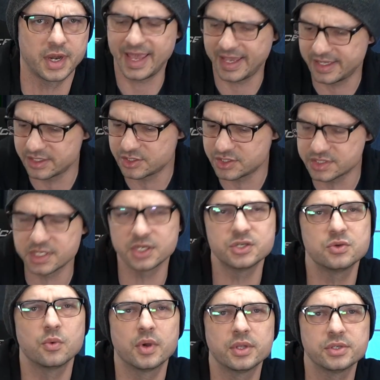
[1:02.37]
And she said
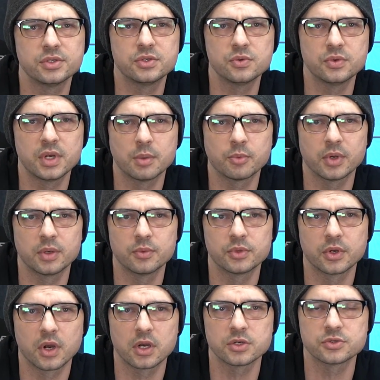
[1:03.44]
she wanted to do an upgrade with
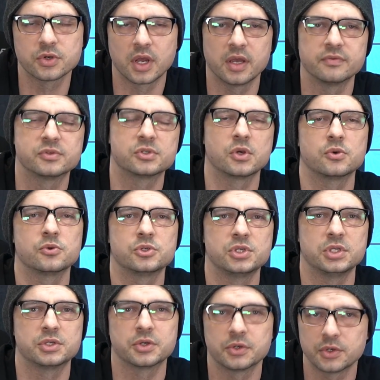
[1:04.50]
her hard drive, so
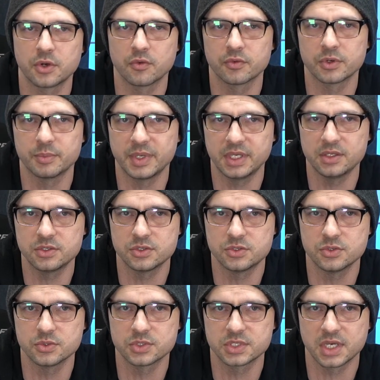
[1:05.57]
she turned it over to me to
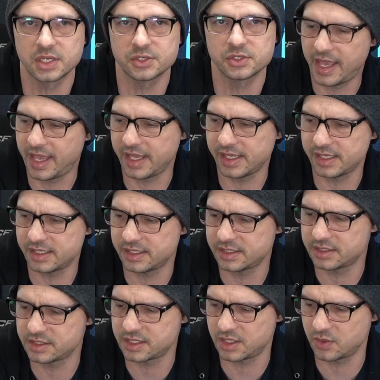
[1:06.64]
do such,
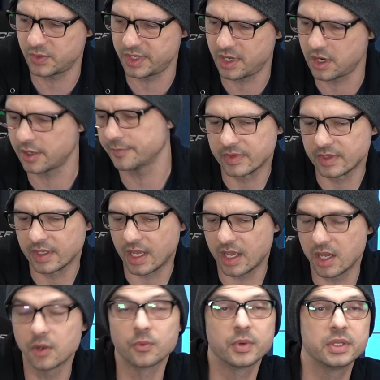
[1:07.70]
and here we are.
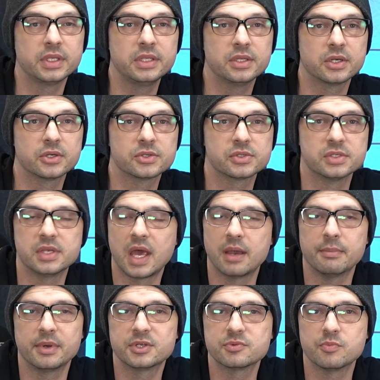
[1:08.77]
Really, there's
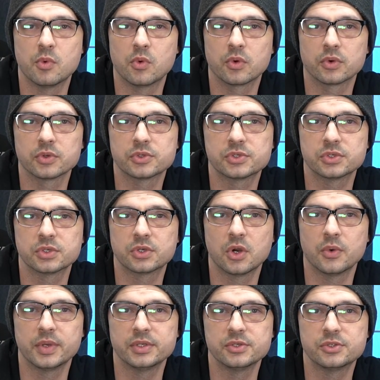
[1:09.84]
not much more to
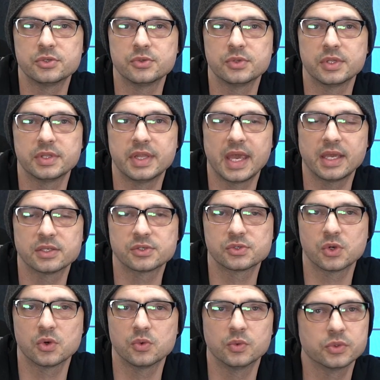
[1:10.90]
go into than that,
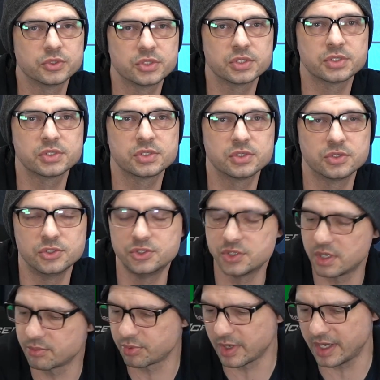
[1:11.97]
so we'll just
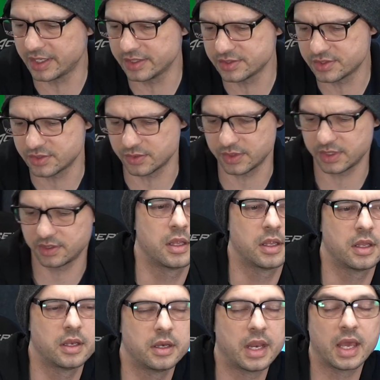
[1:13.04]
jump right into it.
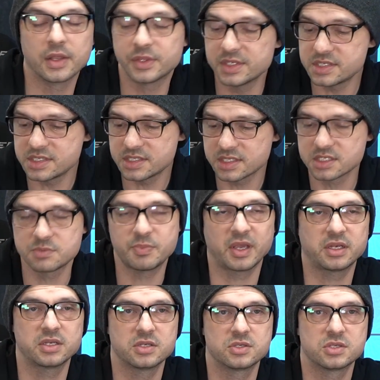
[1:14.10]
Now, this is
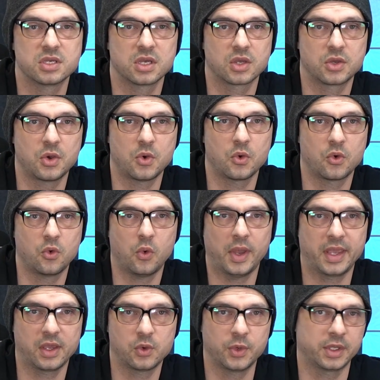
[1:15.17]
expected to go
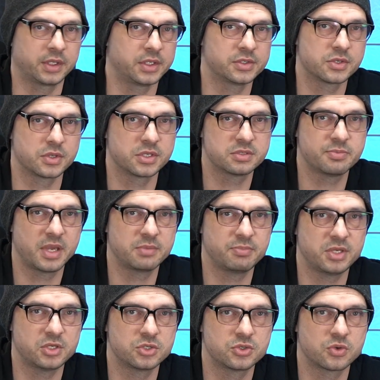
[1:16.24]
quite quickly, so this might
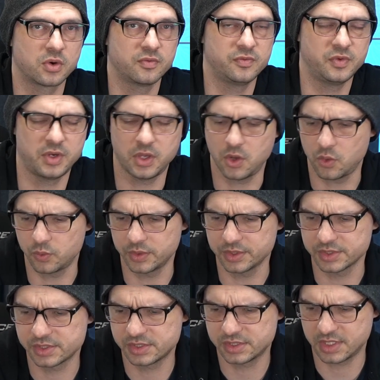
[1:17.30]
be a short video,
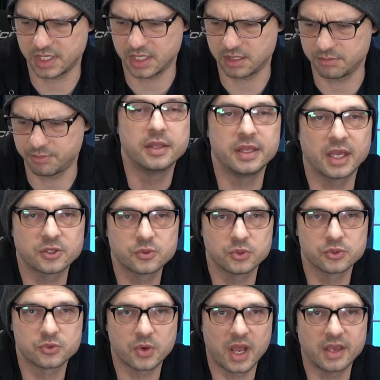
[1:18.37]
we'll see. The actual
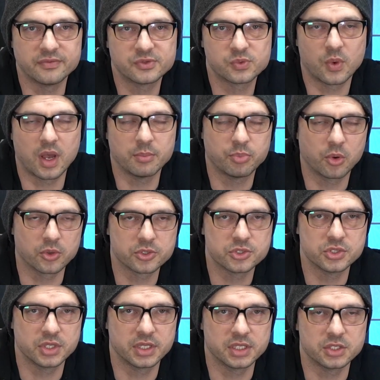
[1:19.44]
drive swap
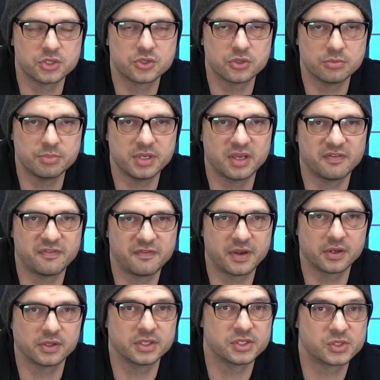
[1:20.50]
portion of this should be a
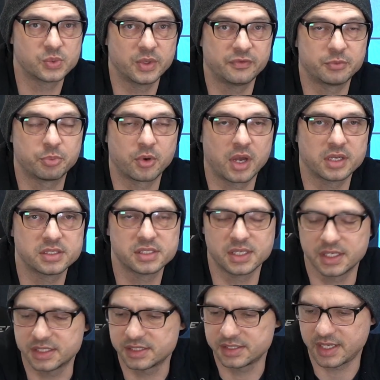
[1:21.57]
fairly swift
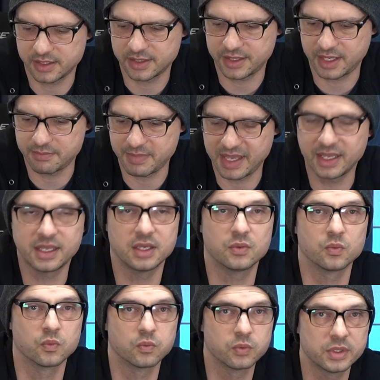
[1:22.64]
process. They make it
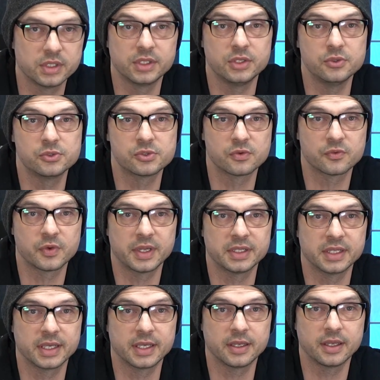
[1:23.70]
really
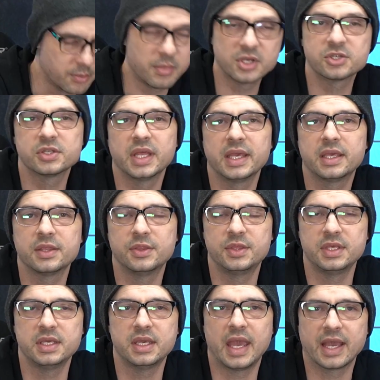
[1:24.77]
user-friendly. Much like
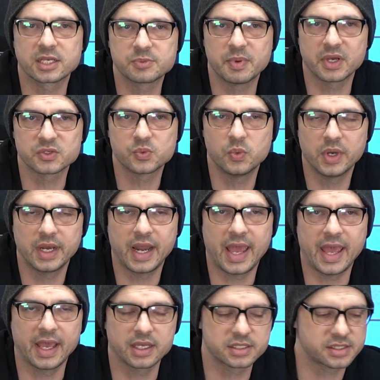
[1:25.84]
the Xbox One
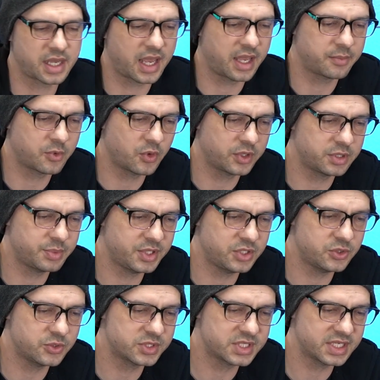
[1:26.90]
X, I am going to be
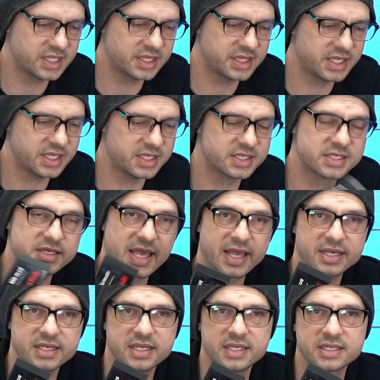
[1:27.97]
using the
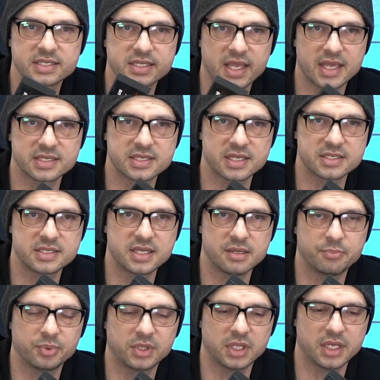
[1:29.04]
SanDisk
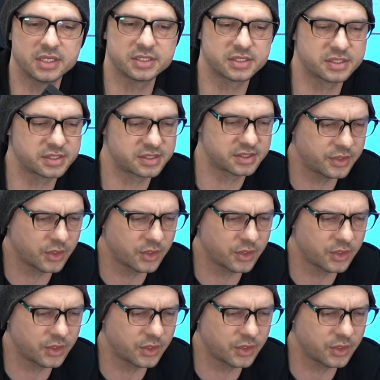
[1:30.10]
SSD Plus.